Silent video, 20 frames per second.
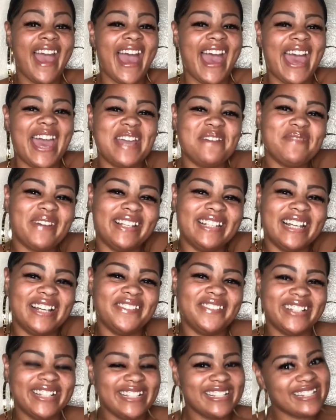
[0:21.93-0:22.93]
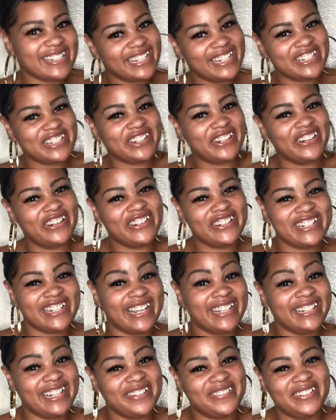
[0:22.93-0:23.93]
Hey my lovelies, it's your girl
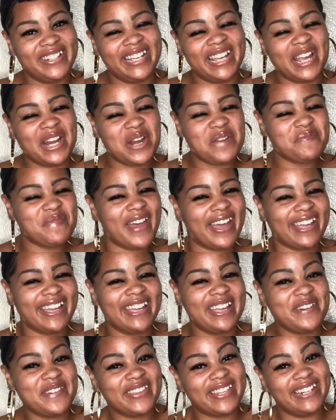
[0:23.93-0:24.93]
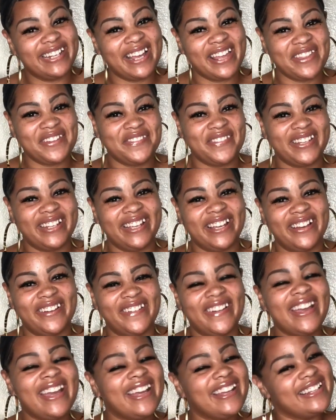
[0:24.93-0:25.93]
J Lovely, and I'm back again with another video.
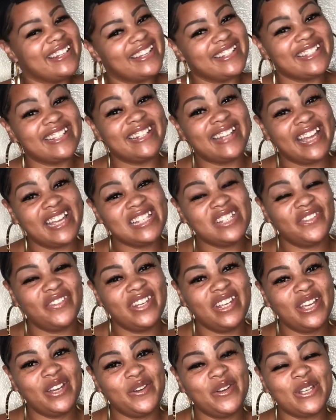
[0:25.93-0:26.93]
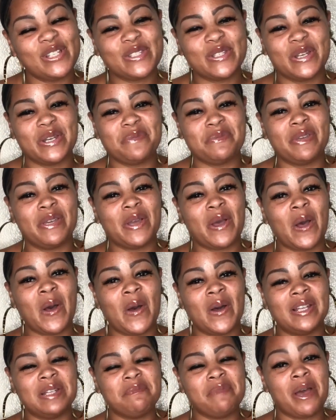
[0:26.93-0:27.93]
Now today's video is going to be
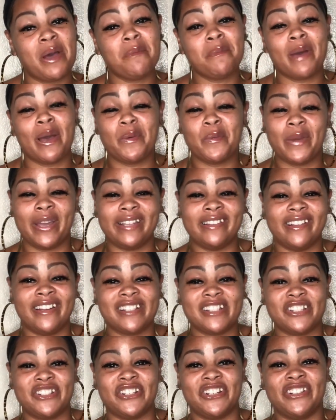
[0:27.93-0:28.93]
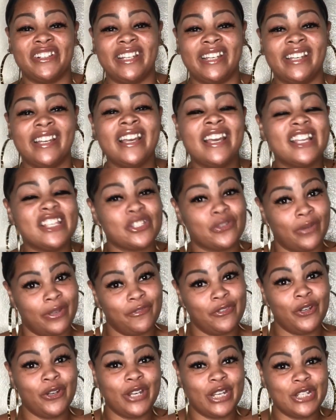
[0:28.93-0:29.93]
all about my weight loss journey. So
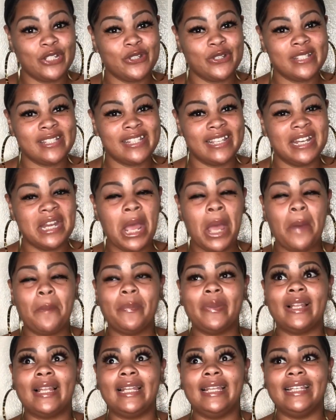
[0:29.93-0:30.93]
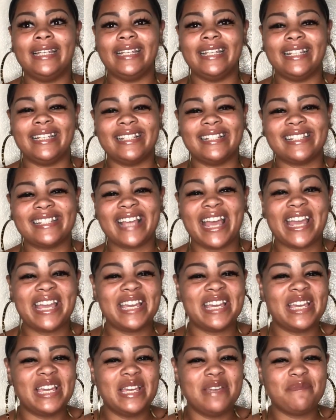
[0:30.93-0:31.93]
if you're interested, please
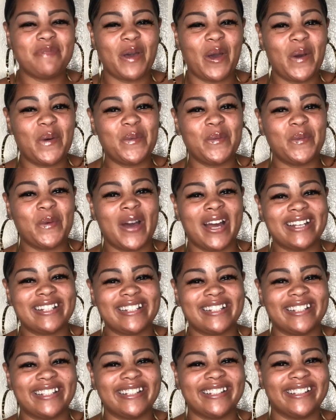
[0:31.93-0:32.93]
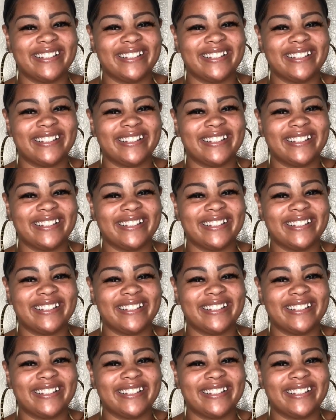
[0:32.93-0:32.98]
keep watching.